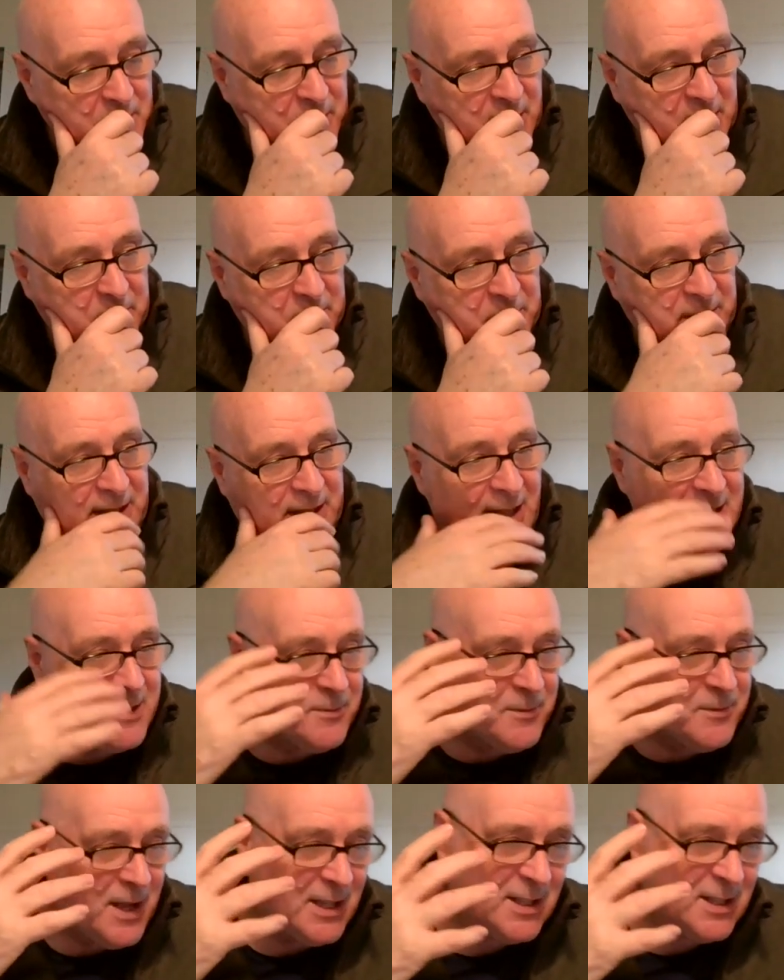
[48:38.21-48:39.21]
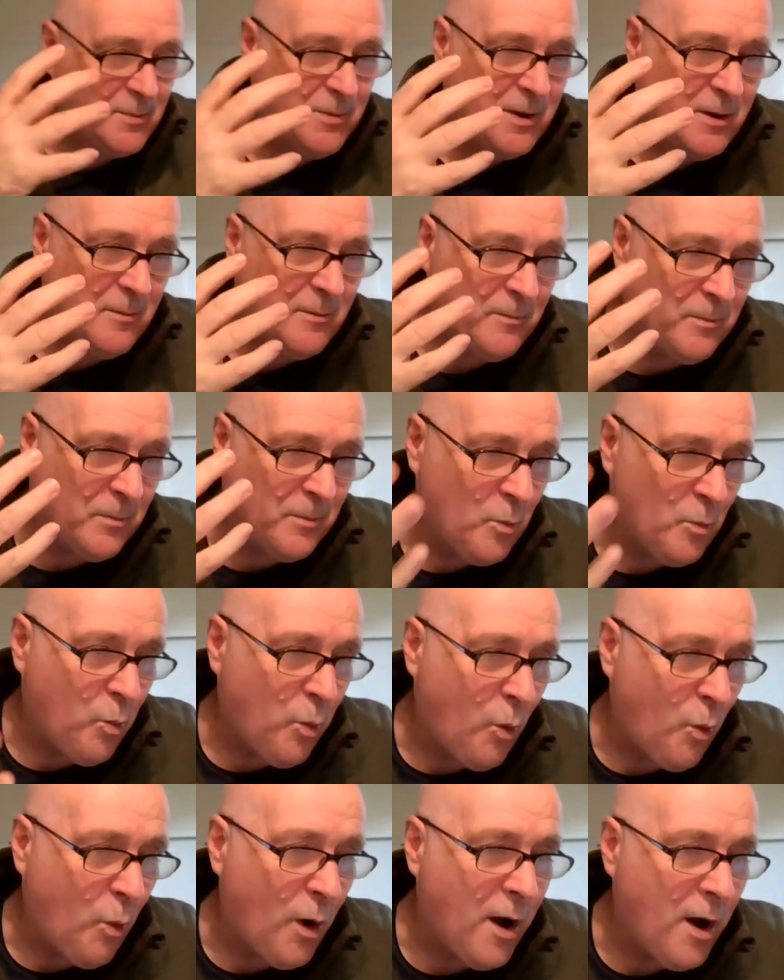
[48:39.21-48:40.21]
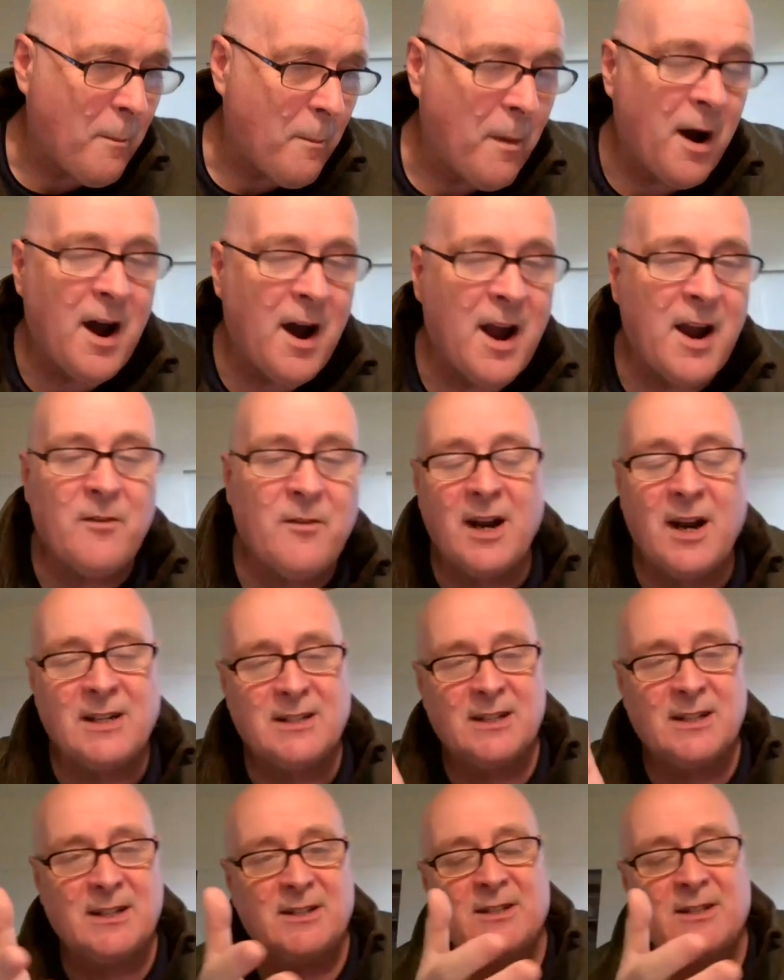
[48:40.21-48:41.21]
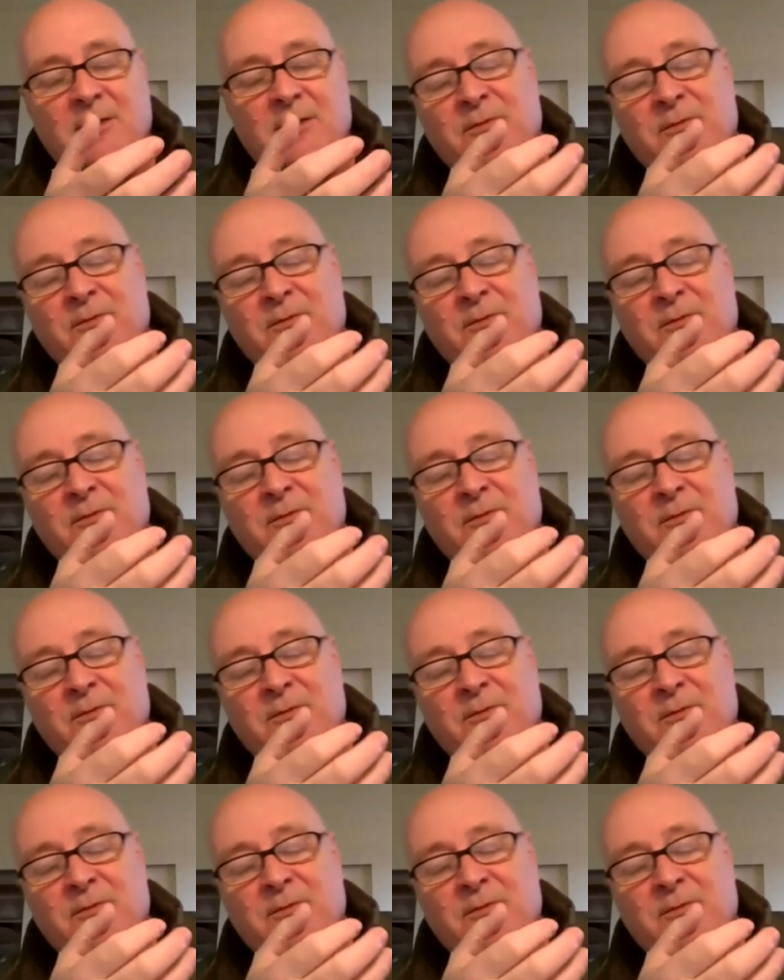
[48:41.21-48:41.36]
but that's been where my writings